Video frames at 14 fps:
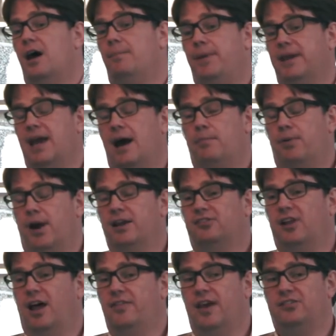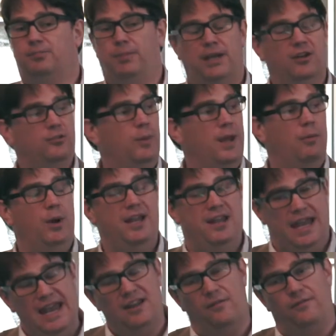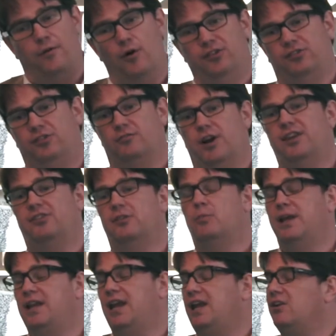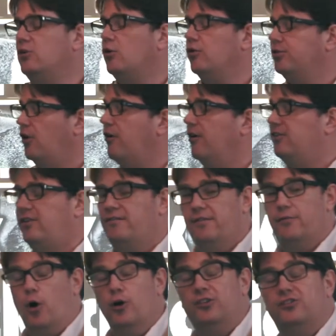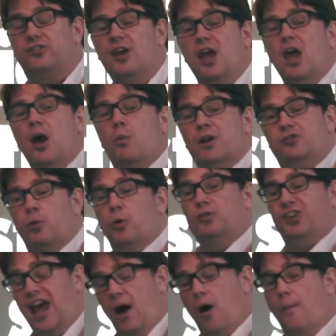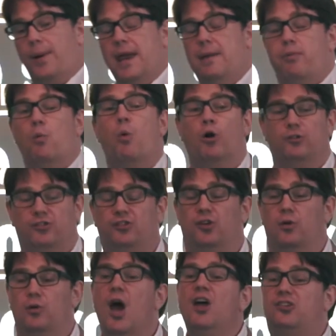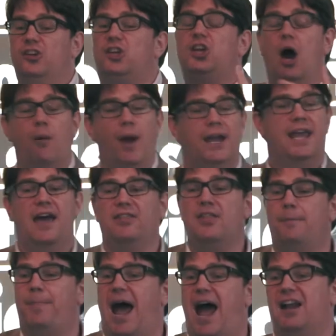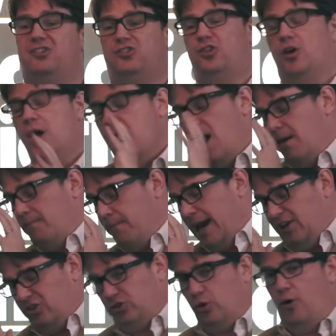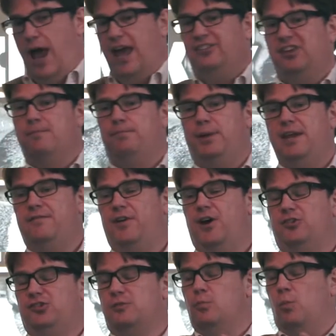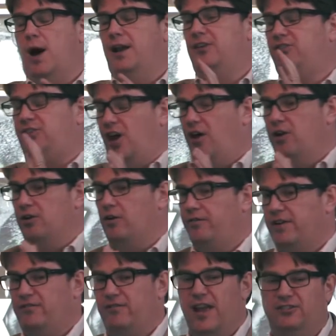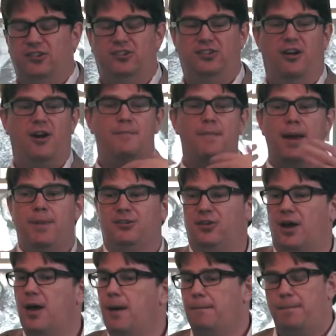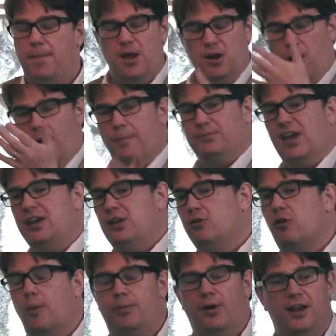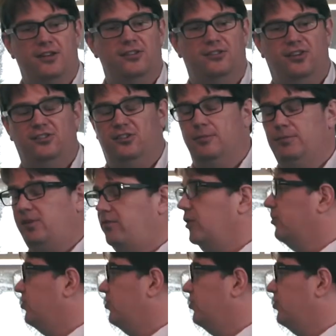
big outbreaks like this, because we need a voice of reason. We need an authoritative voice which will tell people what to do, to go and get the patch, to make sure SMB version 1 is turned off if necessary, maybe to update your operating systems if you're